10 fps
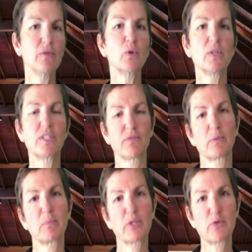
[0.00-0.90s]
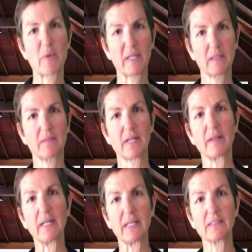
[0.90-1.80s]
you a different perspective on
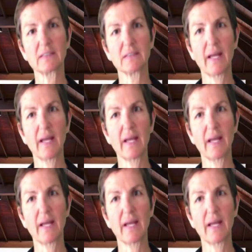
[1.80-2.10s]
this.